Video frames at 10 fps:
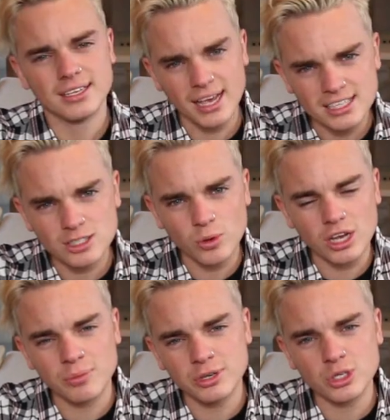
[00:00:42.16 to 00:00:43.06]
Yes,
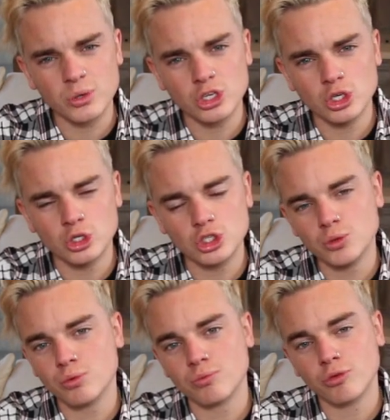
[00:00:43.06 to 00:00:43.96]
we're gonna be doing
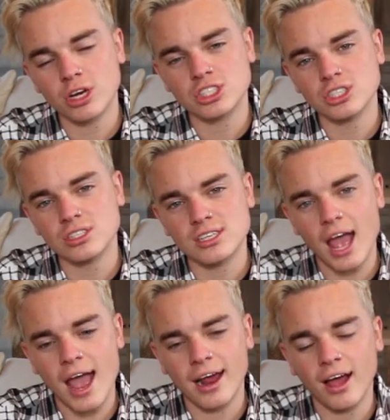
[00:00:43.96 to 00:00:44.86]
YouTuber impressions,
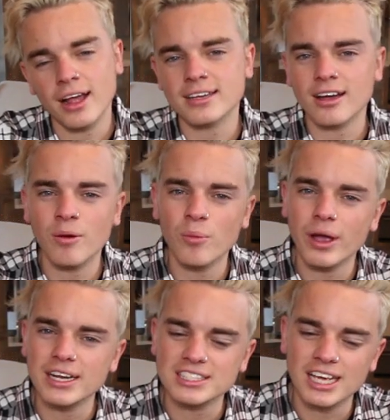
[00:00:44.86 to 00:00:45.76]
and I can't
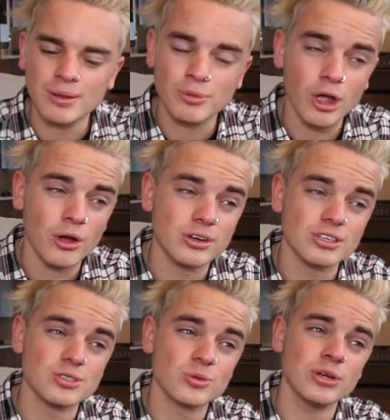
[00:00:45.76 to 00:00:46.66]
wait to get them going,
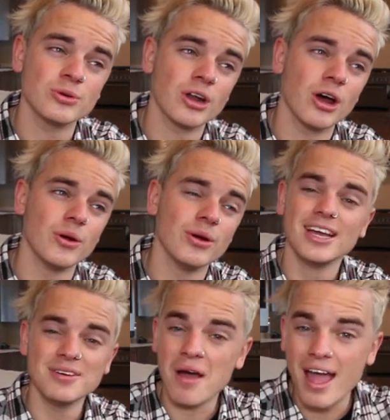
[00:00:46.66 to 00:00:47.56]
because we all know,
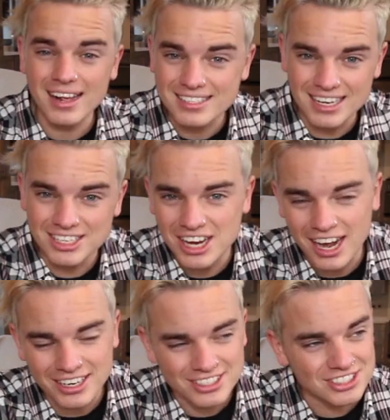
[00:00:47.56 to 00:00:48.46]
in my accent
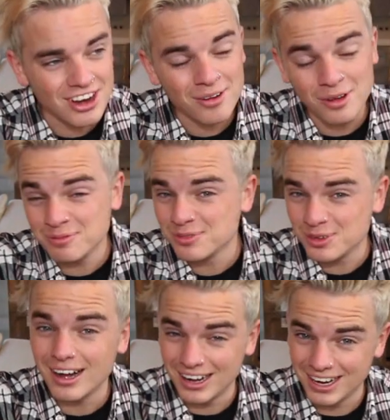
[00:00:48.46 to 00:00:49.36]
challenge,
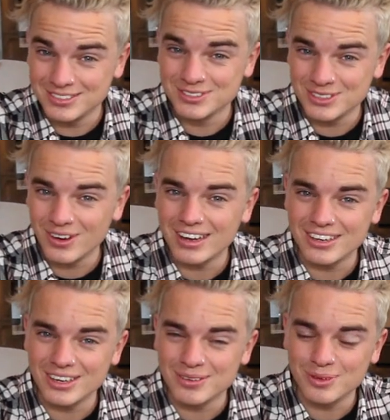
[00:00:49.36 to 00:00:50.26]
I'm
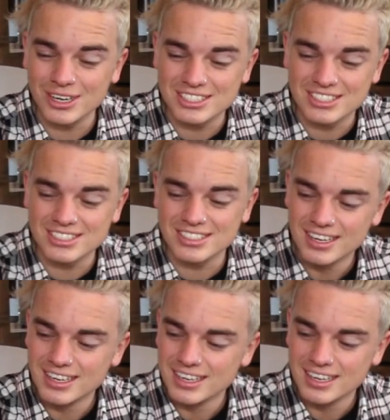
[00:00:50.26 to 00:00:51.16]
quite good at impressions.
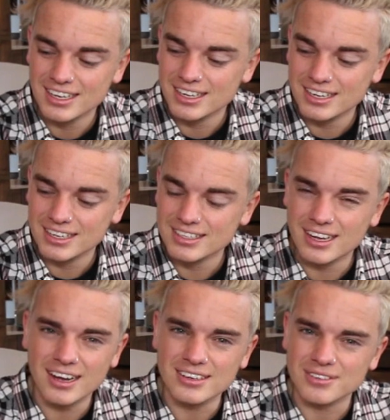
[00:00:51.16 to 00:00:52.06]

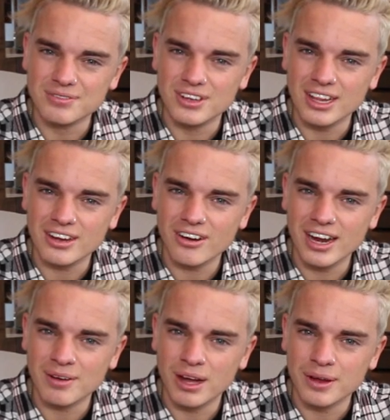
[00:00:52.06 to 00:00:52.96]
No, I'm not that
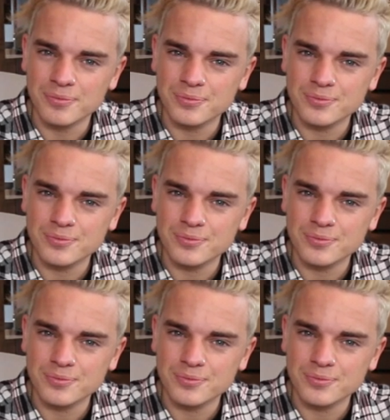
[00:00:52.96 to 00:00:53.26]
great, am I?